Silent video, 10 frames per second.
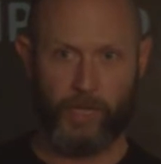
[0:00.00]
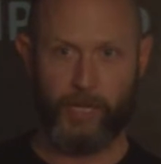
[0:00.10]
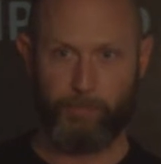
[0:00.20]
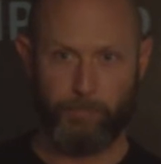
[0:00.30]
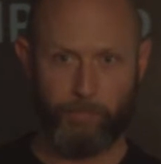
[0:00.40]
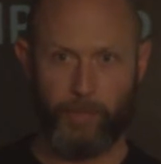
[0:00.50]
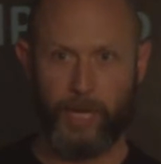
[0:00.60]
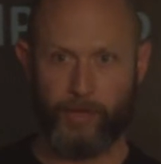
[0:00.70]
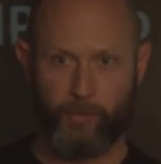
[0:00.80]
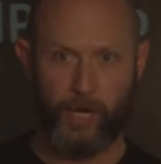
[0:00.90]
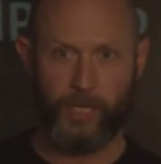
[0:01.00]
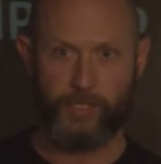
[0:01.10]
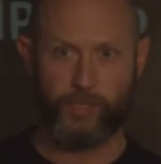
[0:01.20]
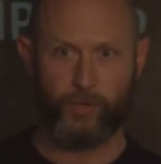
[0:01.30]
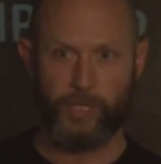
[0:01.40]
like black and
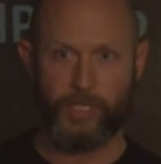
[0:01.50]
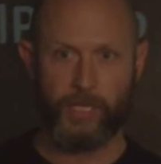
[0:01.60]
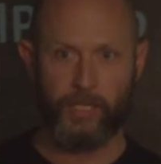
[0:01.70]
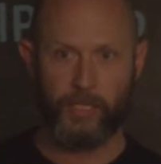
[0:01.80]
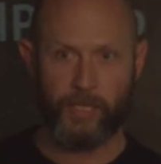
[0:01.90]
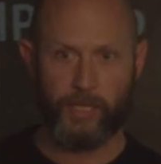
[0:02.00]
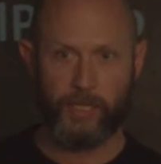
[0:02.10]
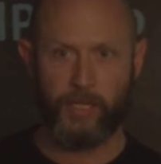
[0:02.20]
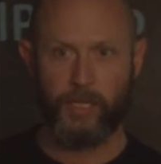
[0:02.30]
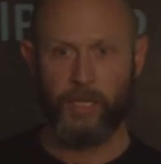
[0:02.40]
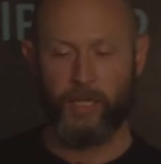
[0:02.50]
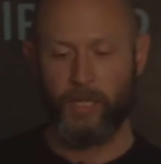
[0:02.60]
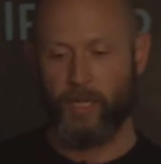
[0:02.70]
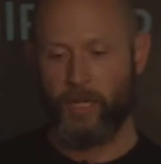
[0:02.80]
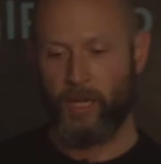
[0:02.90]
white storytelling thing.
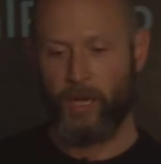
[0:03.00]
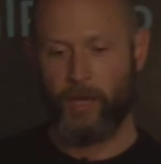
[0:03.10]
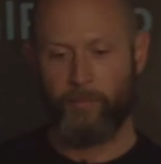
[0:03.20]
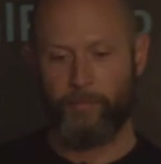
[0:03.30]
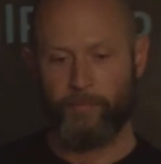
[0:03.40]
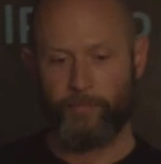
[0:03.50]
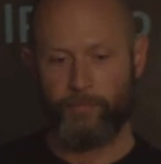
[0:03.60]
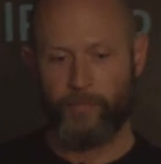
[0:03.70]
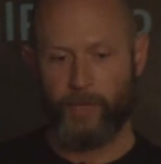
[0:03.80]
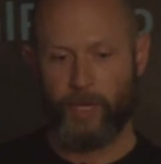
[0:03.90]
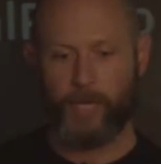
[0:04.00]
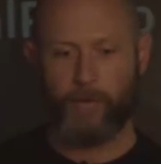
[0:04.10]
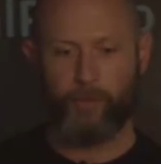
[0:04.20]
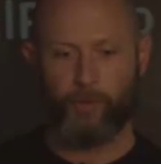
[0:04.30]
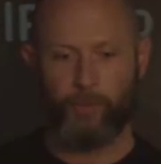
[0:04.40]
Um, and it
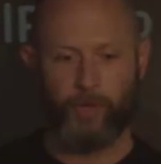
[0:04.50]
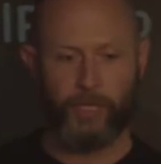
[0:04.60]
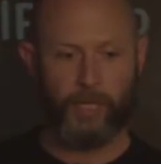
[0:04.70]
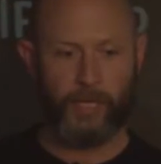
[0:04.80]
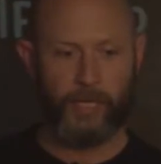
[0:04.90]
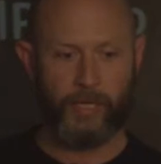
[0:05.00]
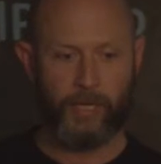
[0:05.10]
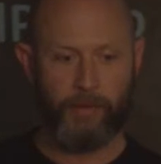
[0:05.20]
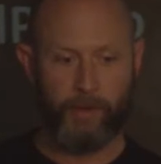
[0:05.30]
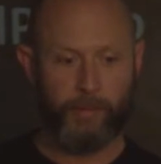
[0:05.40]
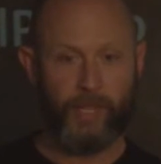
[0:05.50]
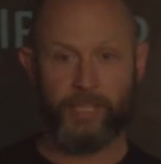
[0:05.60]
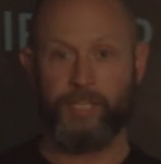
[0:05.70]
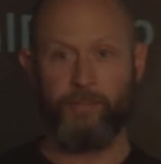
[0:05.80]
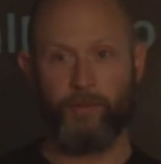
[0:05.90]
came to a point like, I mean,
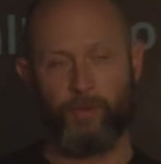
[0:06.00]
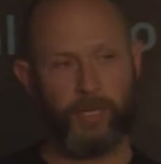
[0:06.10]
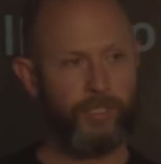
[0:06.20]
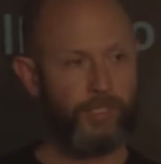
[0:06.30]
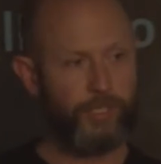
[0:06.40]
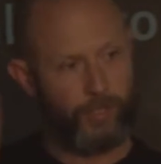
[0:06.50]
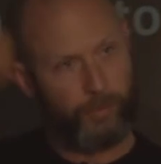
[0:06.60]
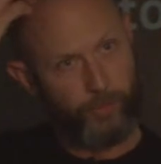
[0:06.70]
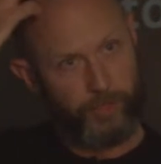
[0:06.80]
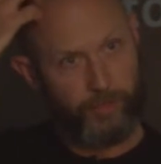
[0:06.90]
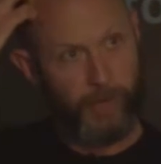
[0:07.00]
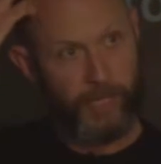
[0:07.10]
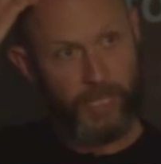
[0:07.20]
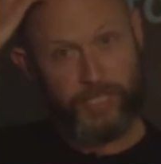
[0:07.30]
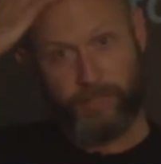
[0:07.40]
that's even, actually it's a good point to
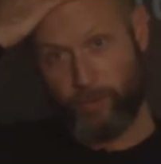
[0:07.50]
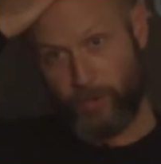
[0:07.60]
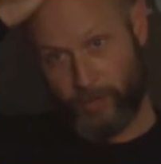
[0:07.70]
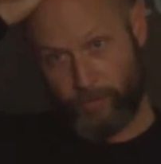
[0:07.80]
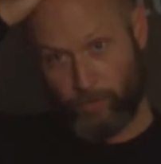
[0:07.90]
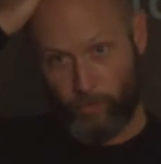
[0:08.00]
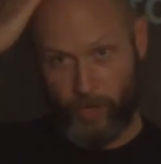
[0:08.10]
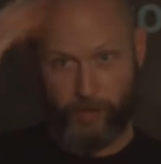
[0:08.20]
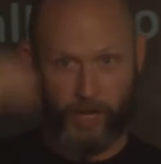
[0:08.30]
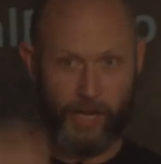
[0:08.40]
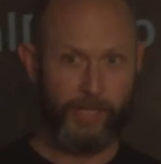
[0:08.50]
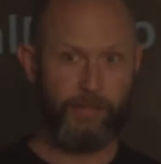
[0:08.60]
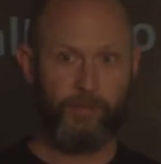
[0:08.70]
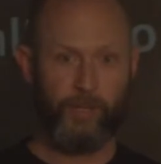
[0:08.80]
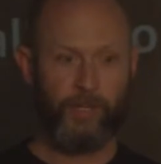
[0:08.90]
make. That's even like what I
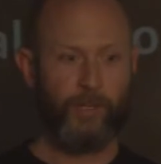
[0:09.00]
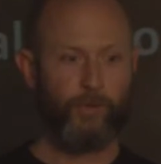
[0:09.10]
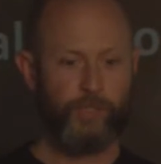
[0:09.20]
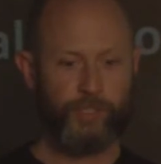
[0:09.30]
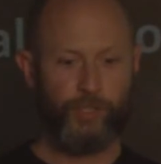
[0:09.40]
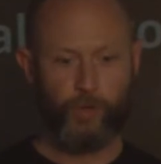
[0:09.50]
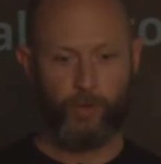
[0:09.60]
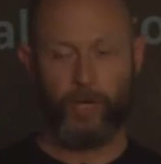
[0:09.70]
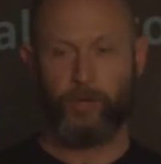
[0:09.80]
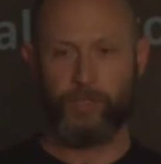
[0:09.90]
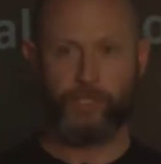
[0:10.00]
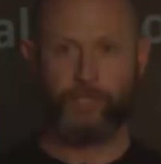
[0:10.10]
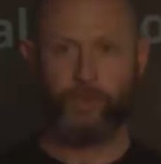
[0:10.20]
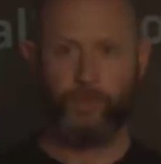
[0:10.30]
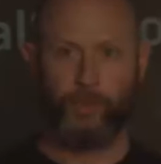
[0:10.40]
was doing when I was in
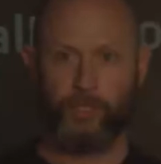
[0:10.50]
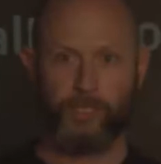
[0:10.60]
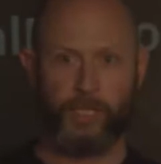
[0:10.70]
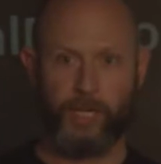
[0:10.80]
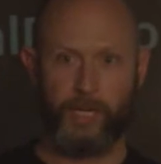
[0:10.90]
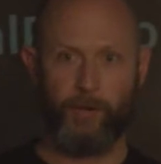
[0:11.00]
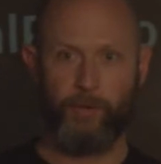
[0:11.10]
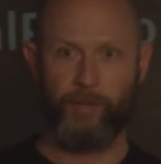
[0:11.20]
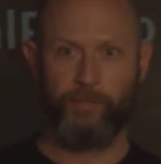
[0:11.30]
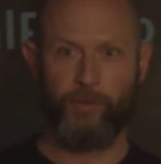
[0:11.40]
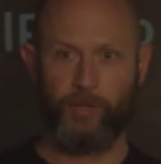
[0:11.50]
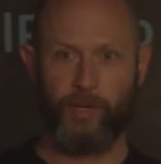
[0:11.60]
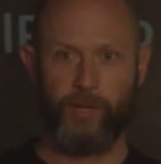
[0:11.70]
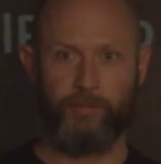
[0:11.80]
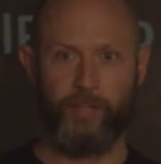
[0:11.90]
school. It's like I went and
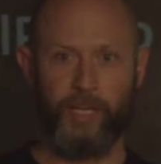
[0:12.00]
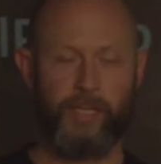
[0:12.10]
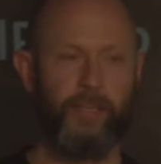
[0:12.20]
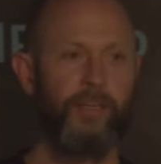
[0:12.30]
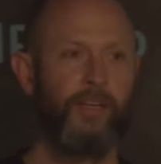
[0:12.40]
photographed like